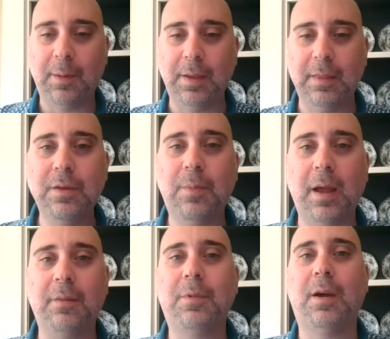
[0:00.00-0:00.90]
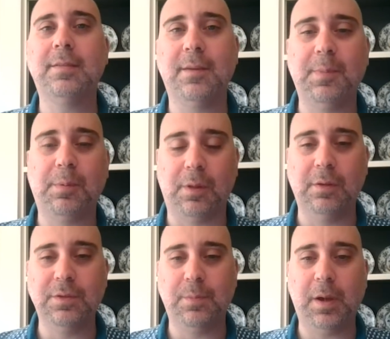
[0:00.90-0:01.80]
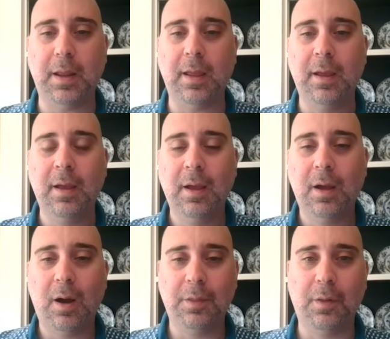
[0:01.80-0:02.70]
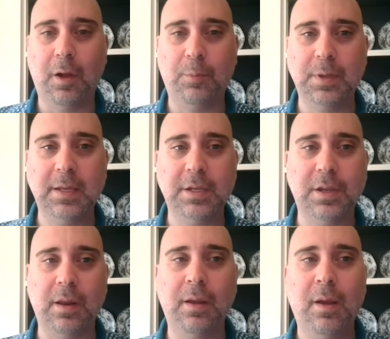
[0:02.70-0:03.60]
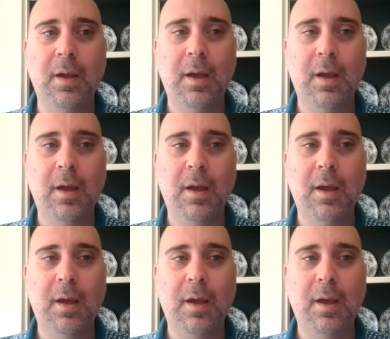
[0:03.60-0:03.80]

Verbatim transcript: I mean, you might have caused some people to lose money on their long position.